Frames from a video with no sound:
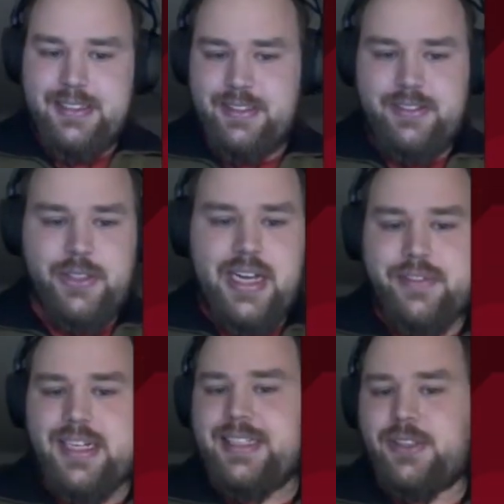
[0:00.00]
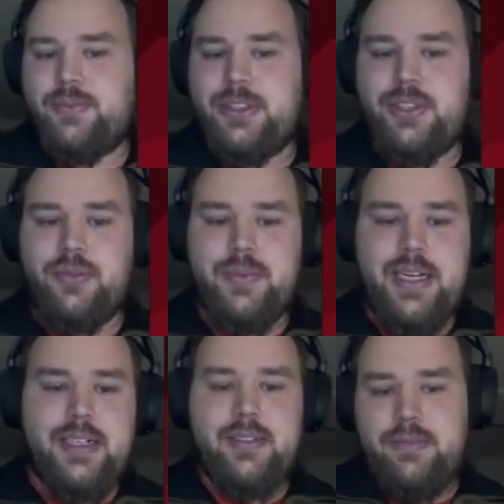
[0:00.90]
You have a light switch
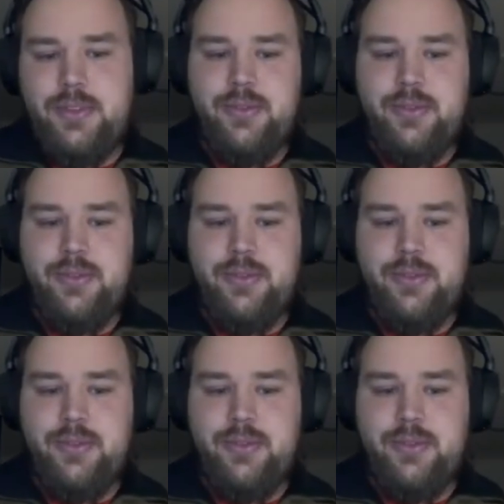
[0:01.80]
where you